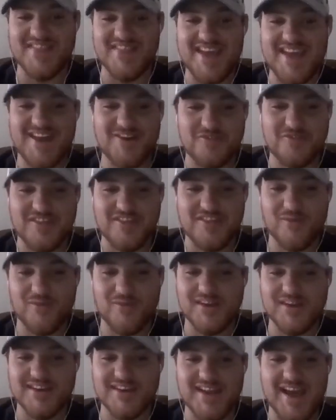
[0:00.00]
whole thing
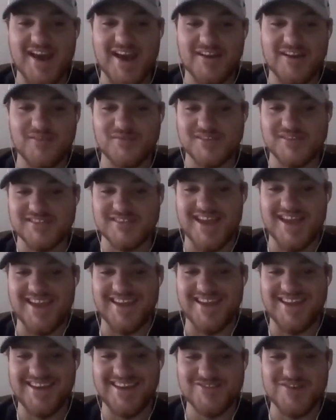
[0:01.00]
went down, it was like
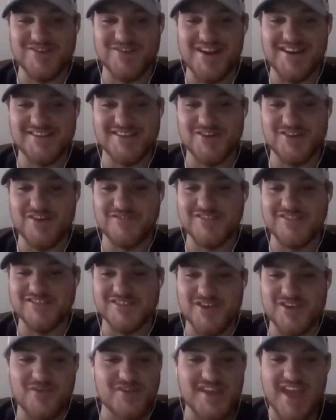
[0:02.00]
trying to solve the
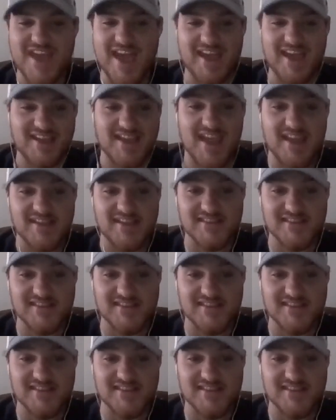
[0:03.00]
Zodiac case.